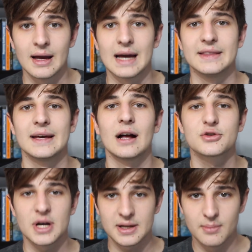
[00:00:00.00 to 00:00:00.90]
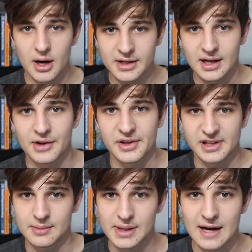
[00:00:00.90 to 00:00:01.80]
And then I'll try to market on the
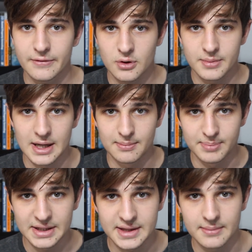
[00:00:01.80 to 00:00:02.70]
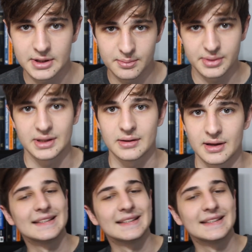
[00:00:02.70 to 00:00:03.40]
same platform and beat them completely.